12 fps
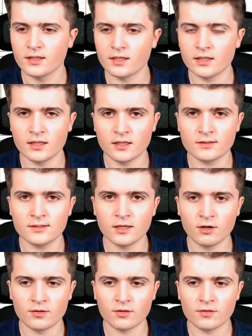And here
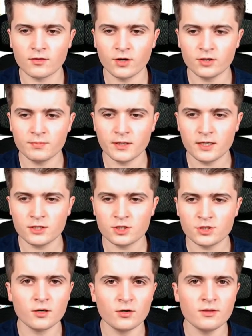on the third
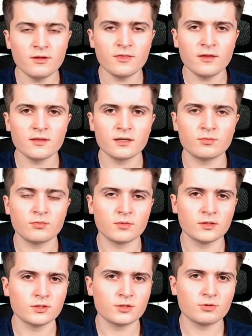page, the only thing that we
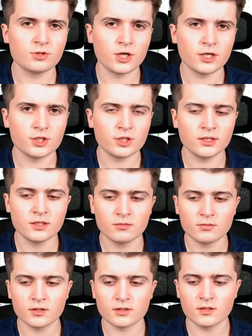wanted to change here
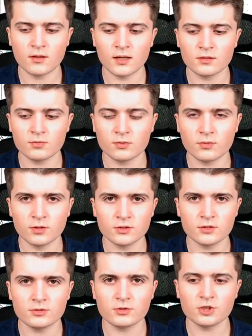was that we
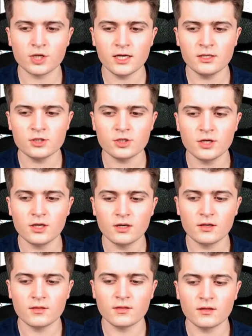wanted to change
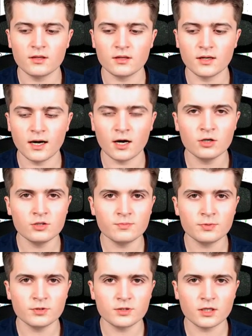the
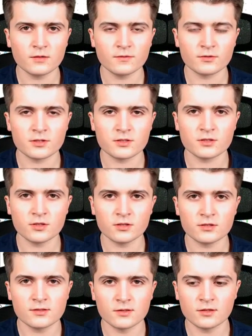output of our
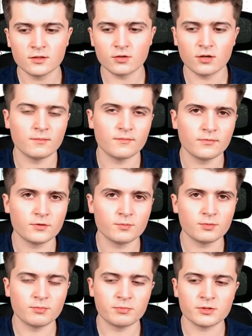socket circuit, or to
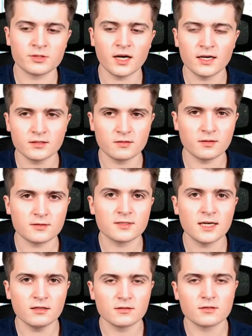be precise, the
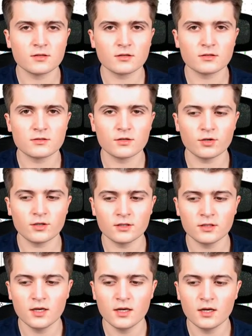second socket circuit,
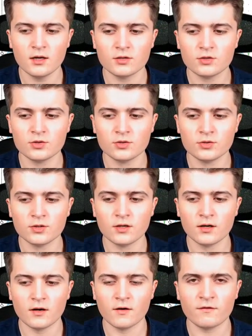to
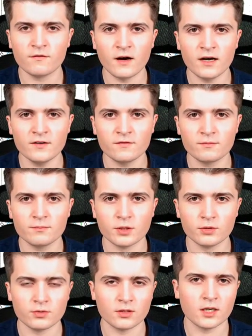a
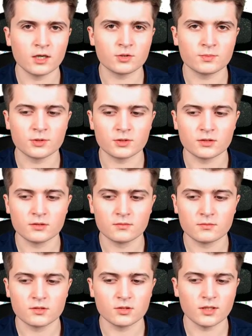5-pole output.
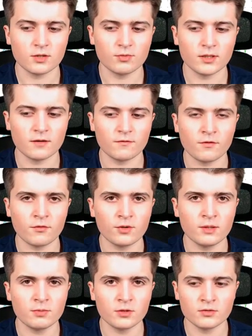So now we have
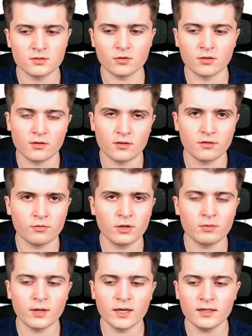3 poles or 3
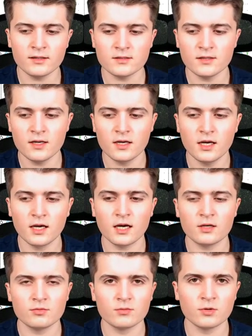wires,
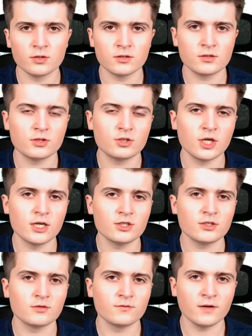and we wanted to change
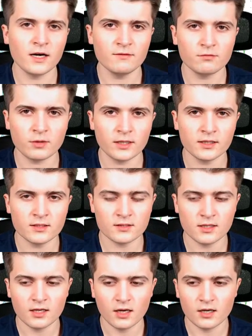it to 5 wires
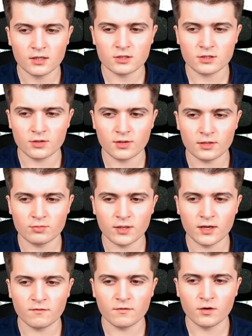so that we
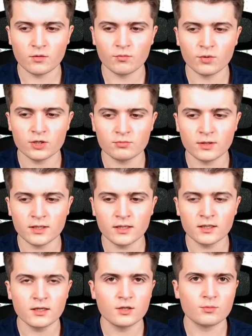have 1
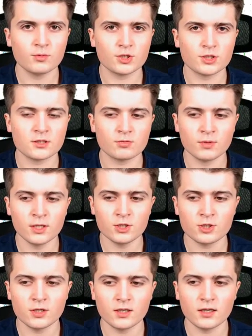wire which is
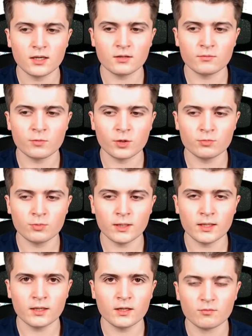switched and 1
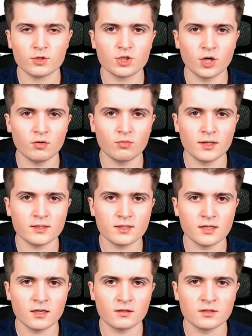wire which always
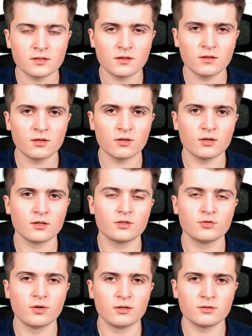has the
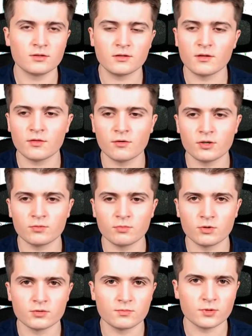230
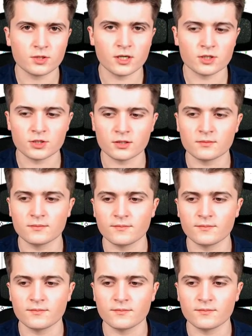volt potential.